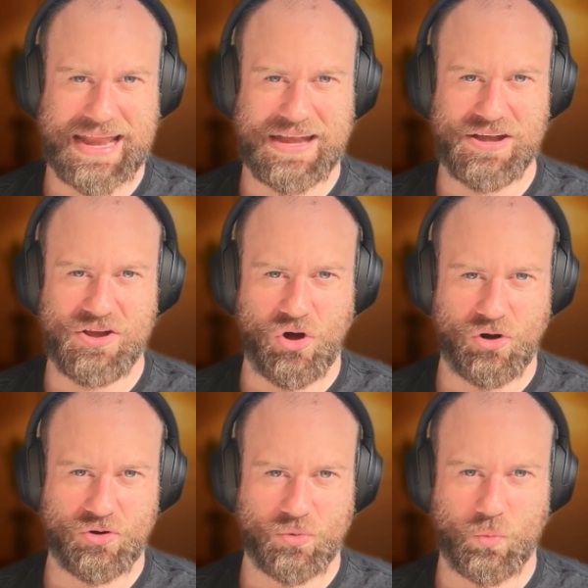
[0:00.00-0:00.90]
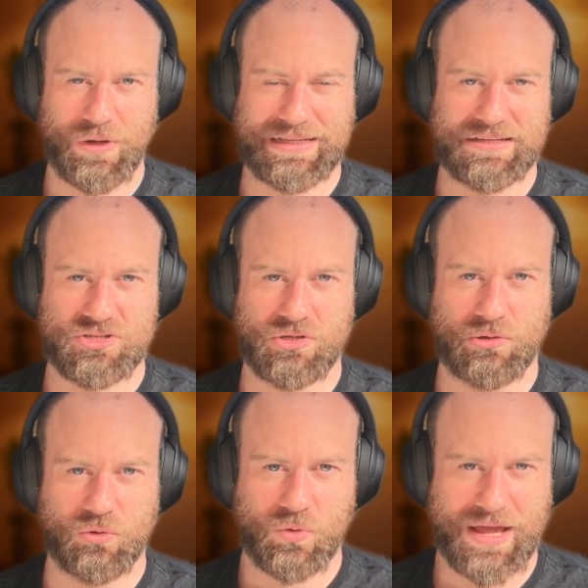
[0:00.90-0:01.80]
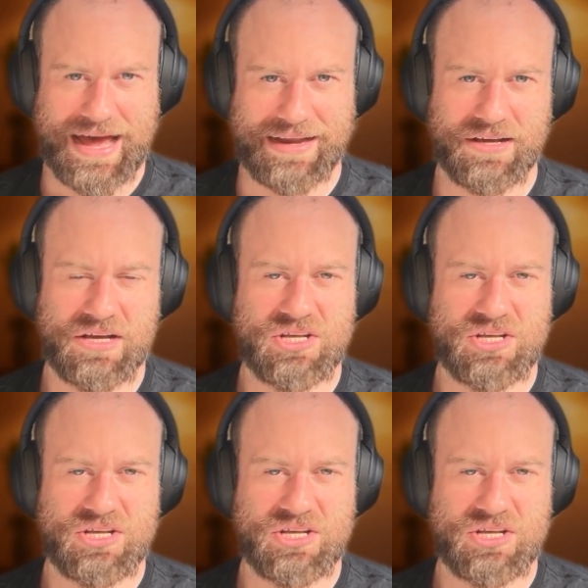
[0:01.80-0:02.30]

and not willing to look at